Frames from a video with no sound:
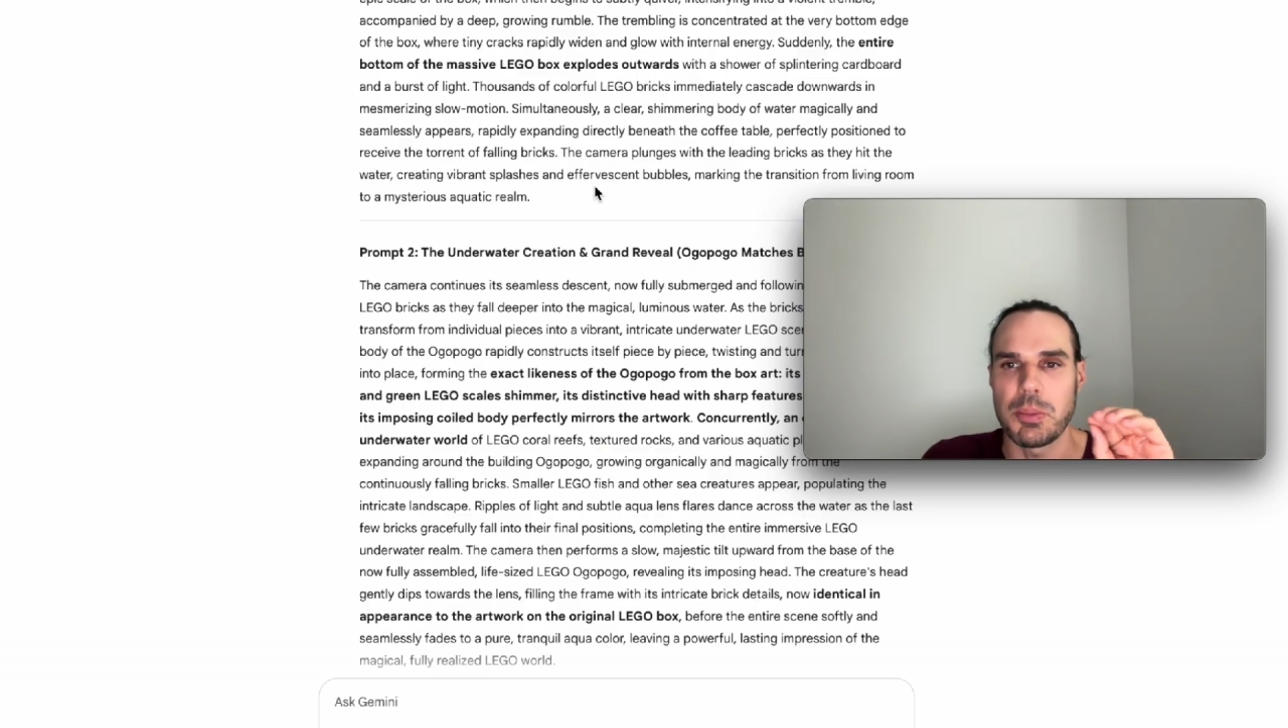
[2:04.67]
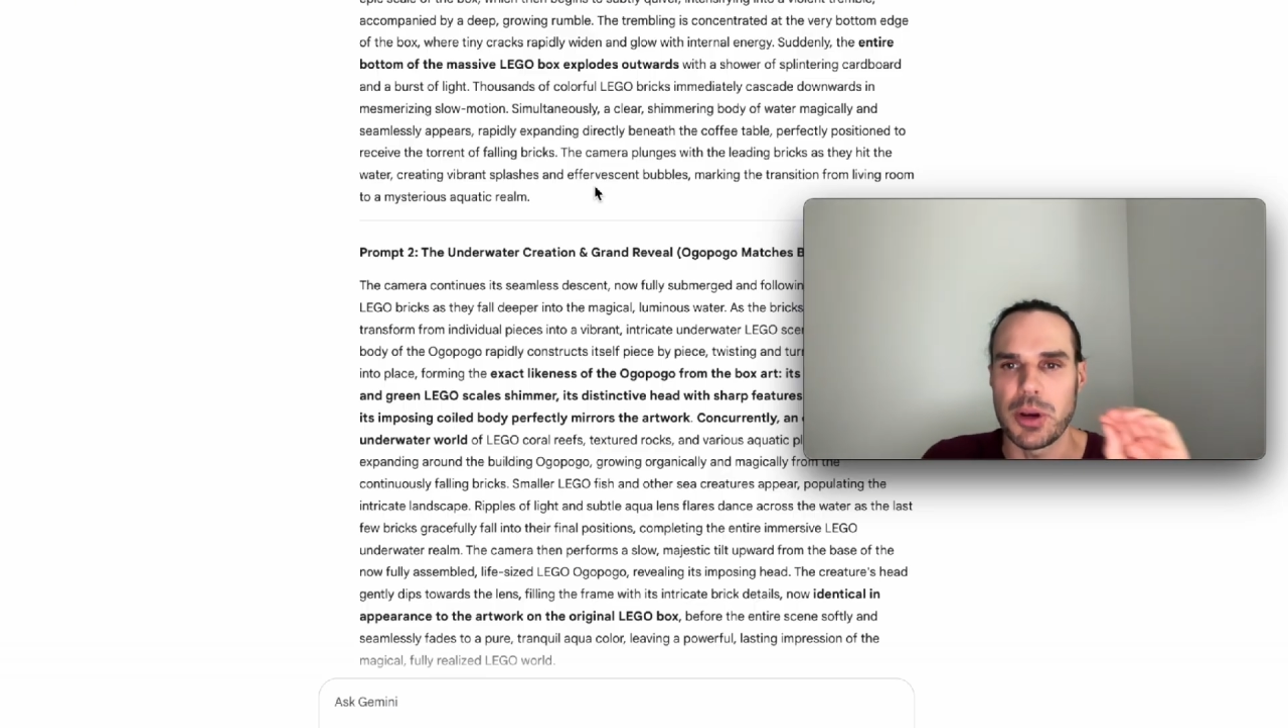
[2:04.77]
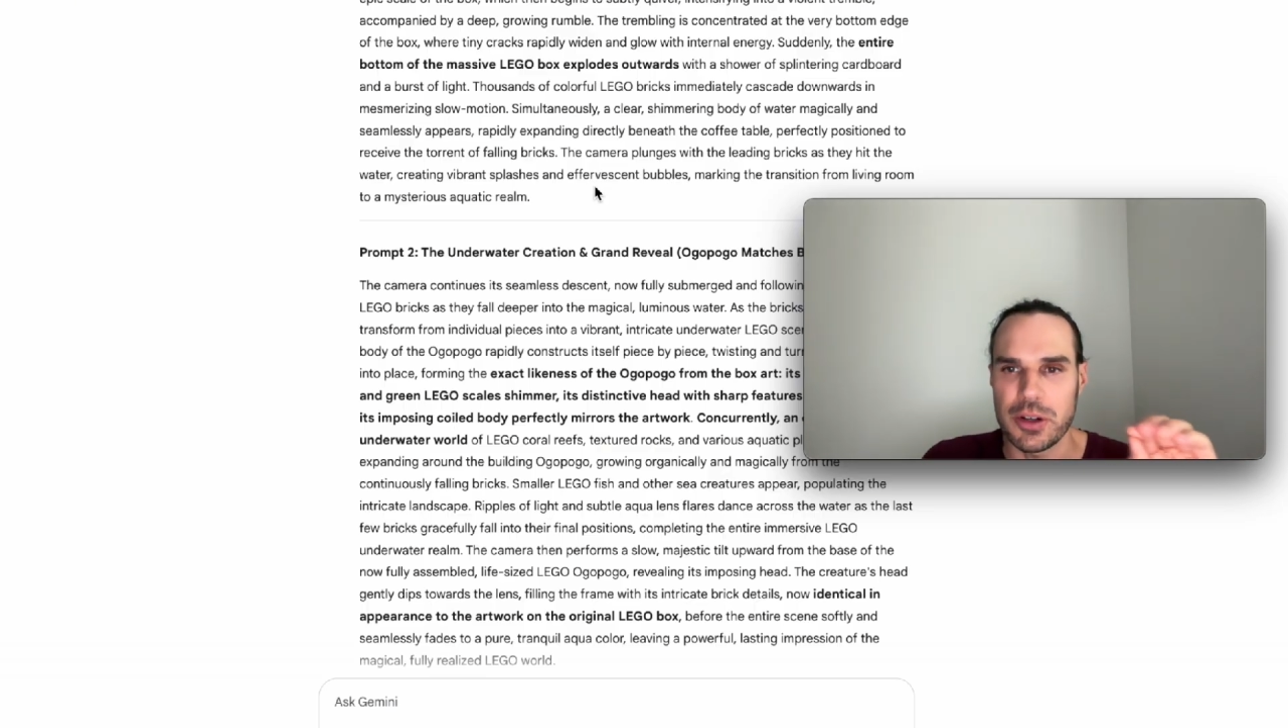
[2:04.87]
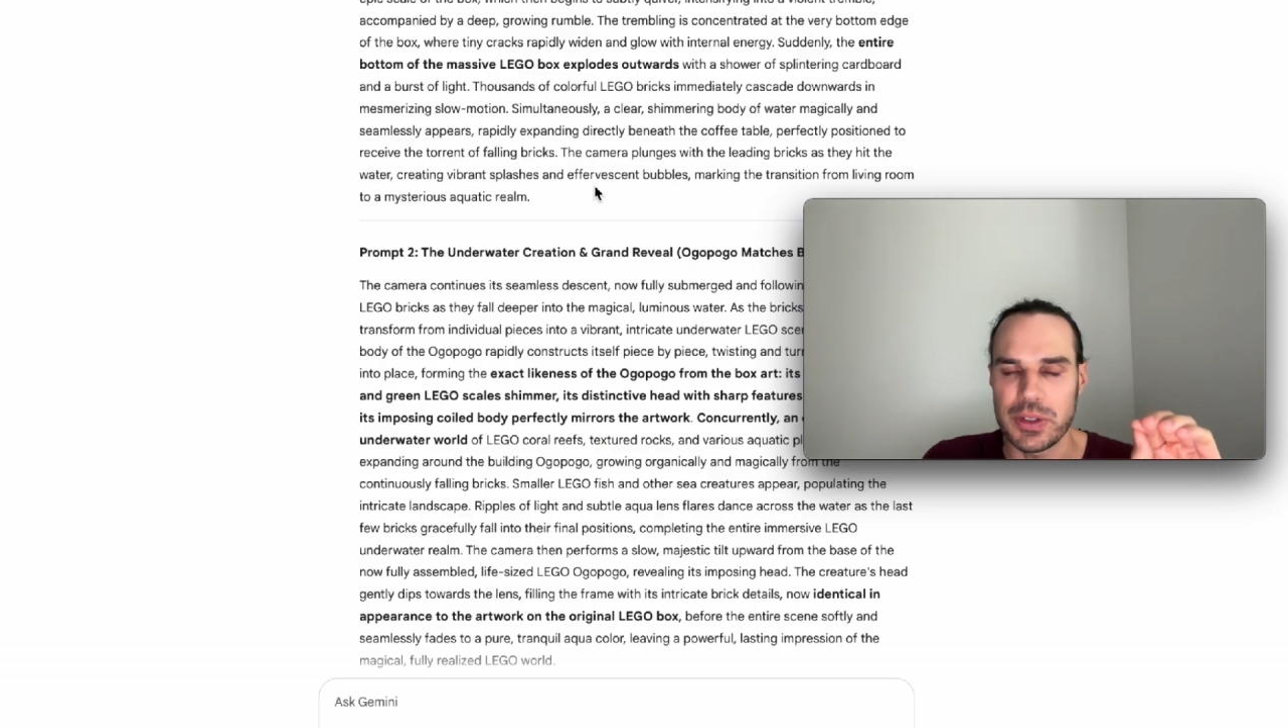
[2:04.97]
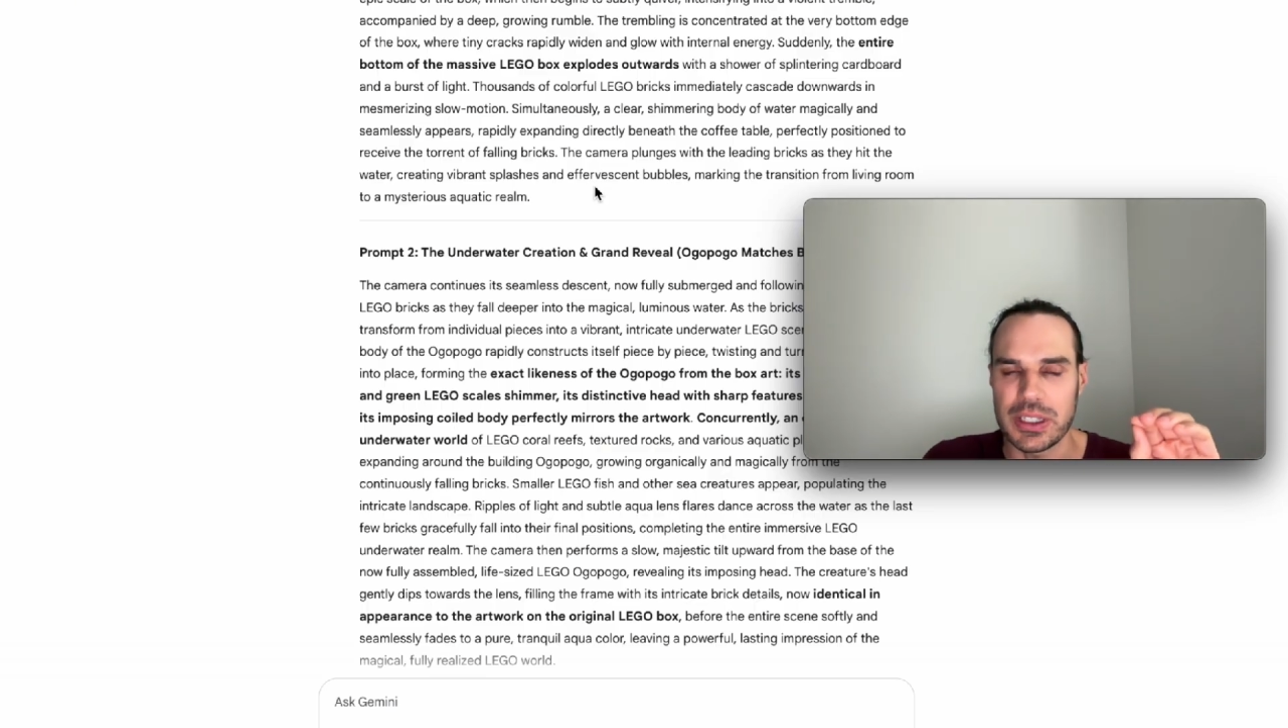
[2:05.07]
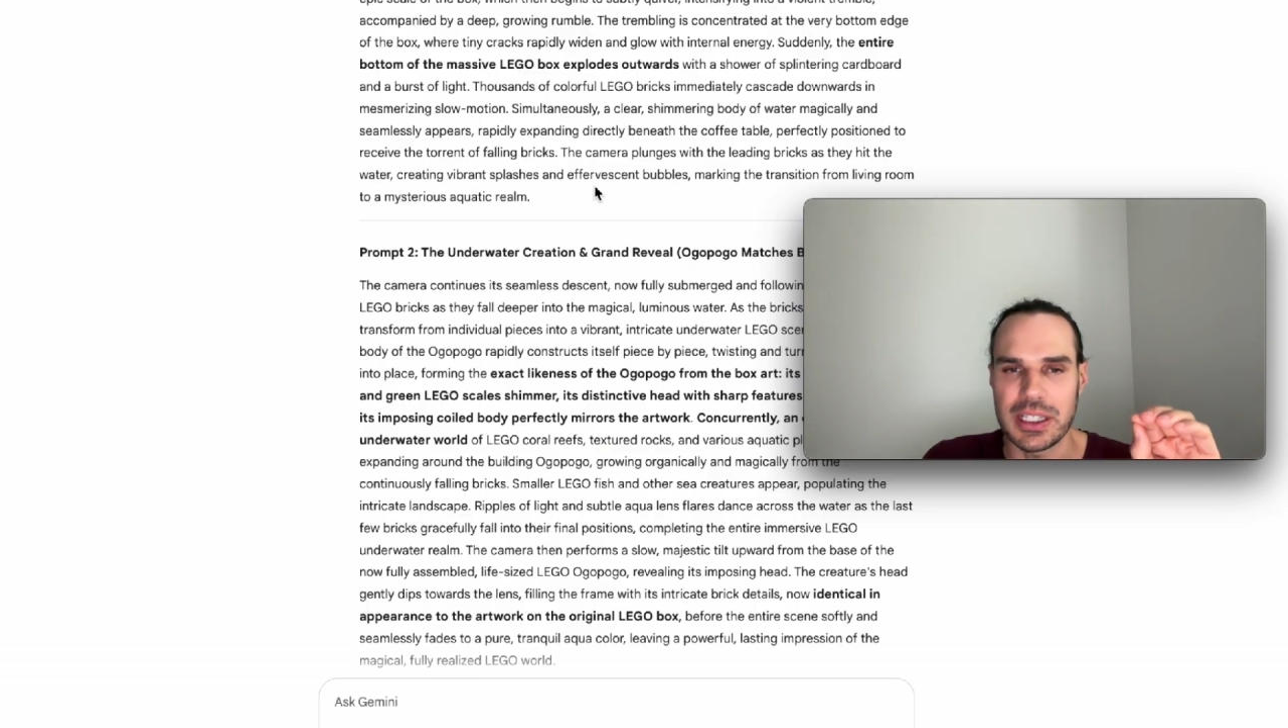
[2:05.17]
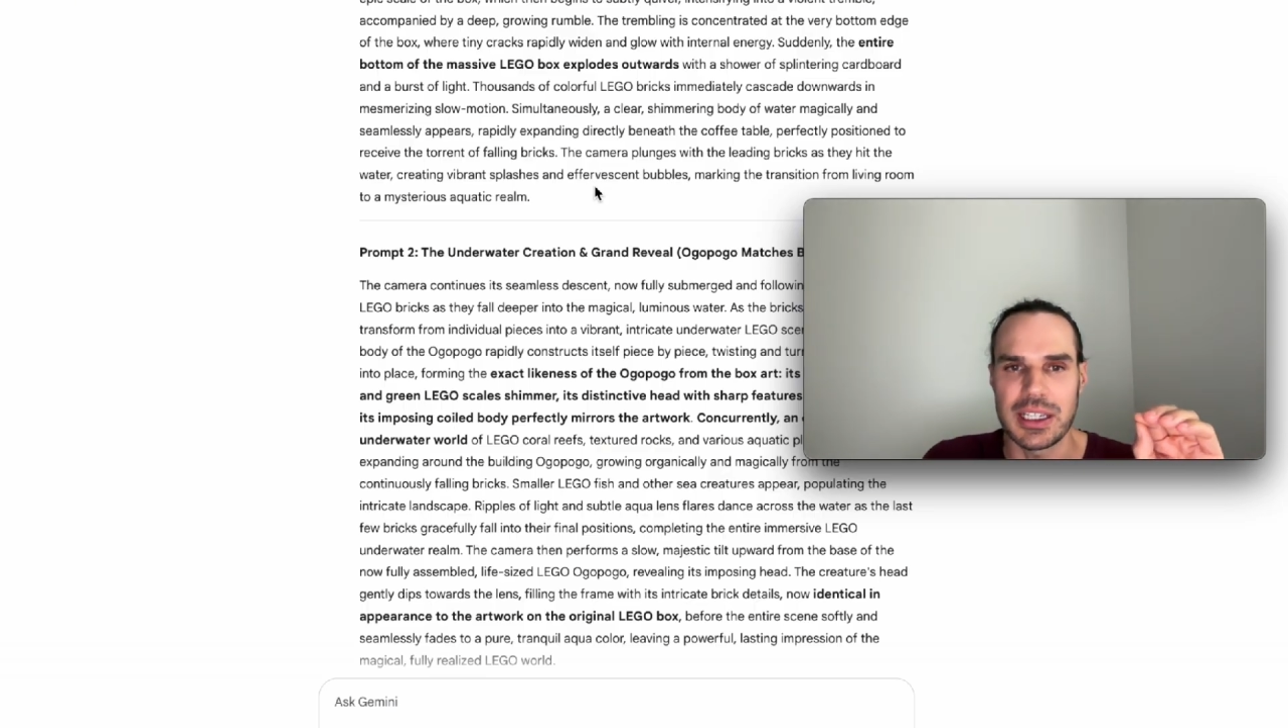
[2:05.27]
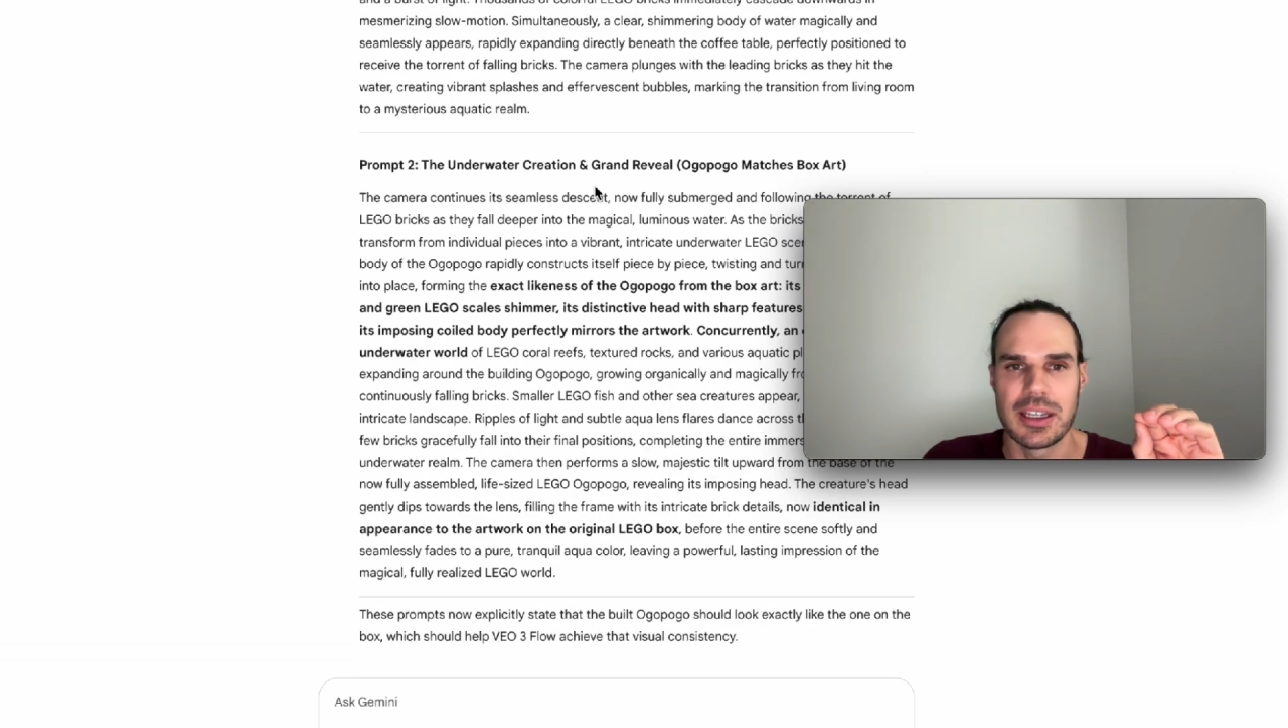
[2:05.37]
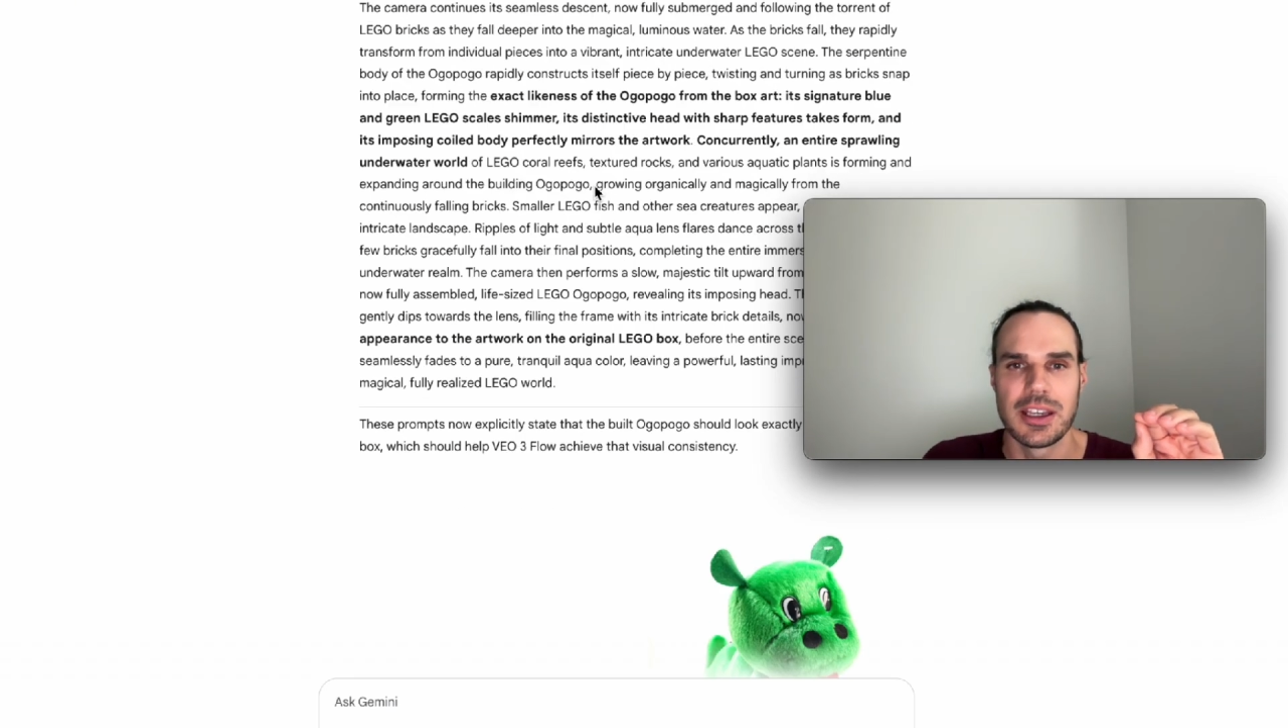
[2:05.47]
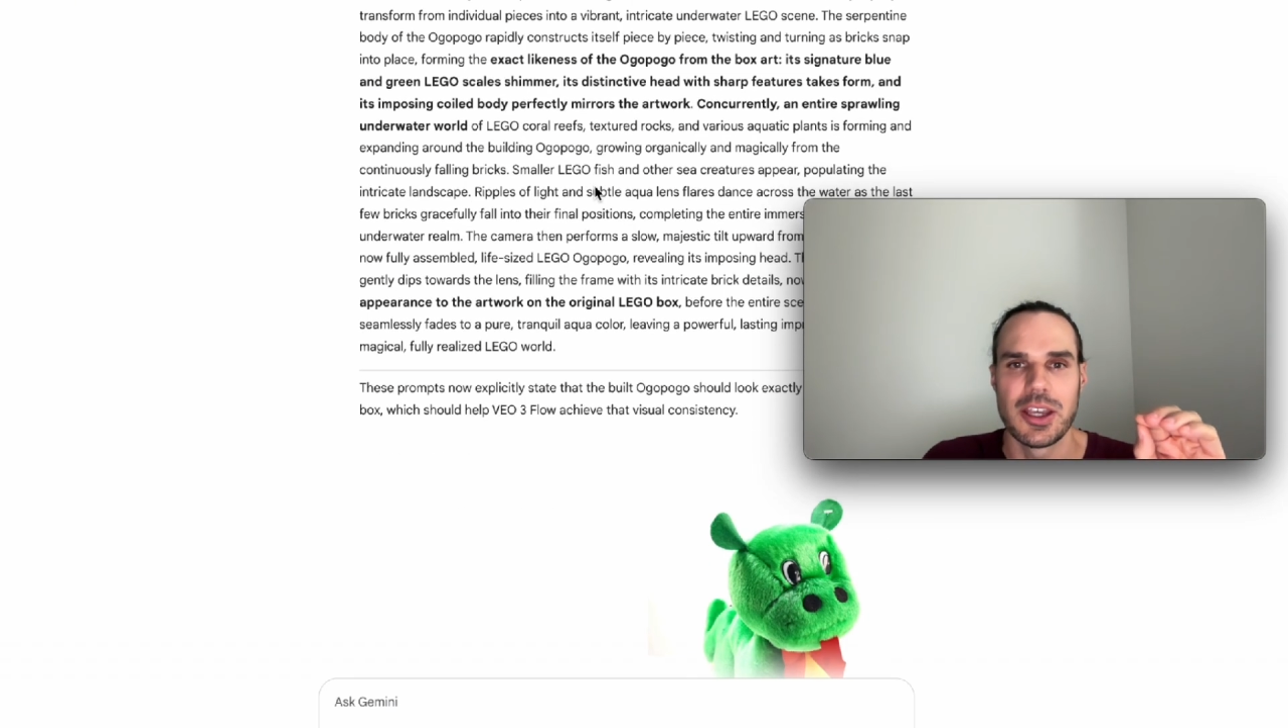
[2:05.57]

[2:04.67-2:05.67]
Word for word: perfectly.